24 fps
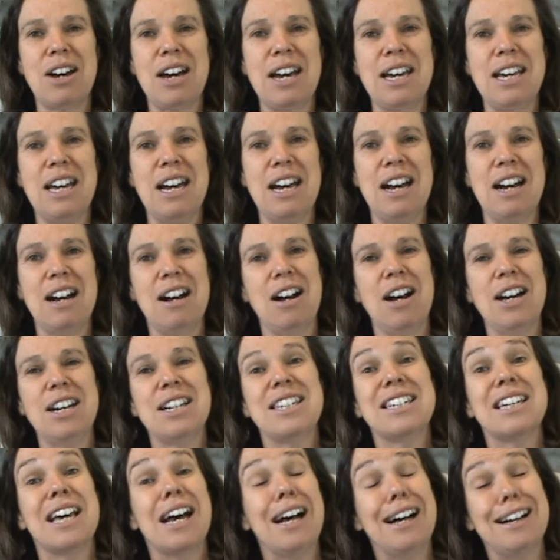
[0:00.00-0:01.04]
I
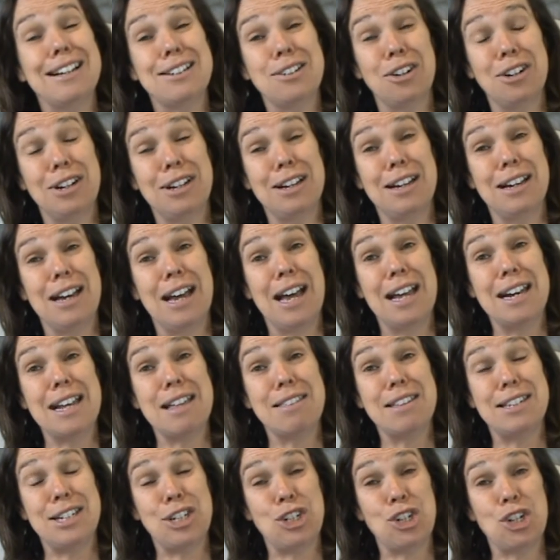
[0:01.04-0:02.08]
just cast on
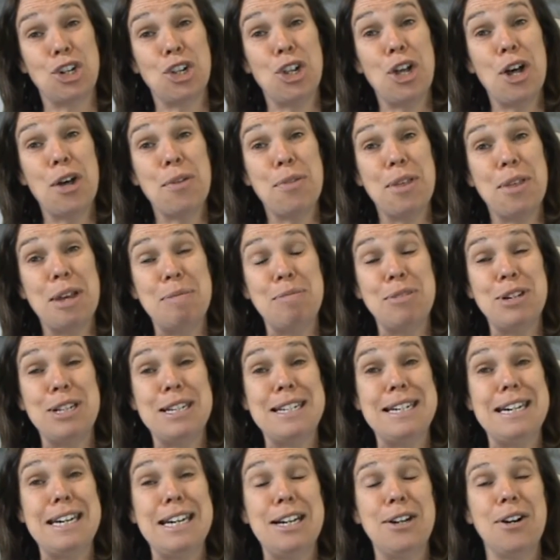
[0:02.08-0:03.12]
another dishcloth and
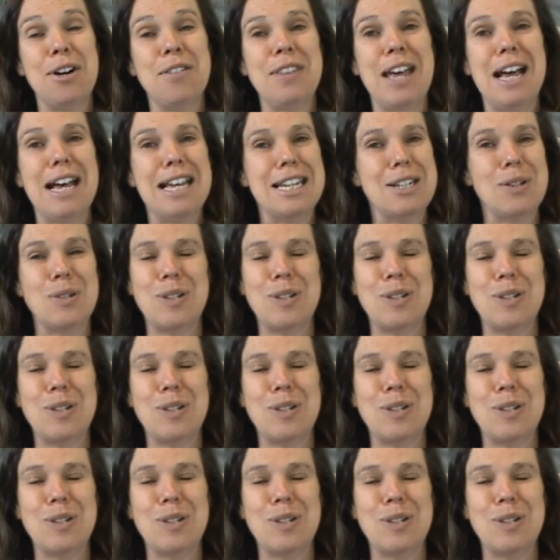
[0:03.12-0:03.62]
was knitting on that,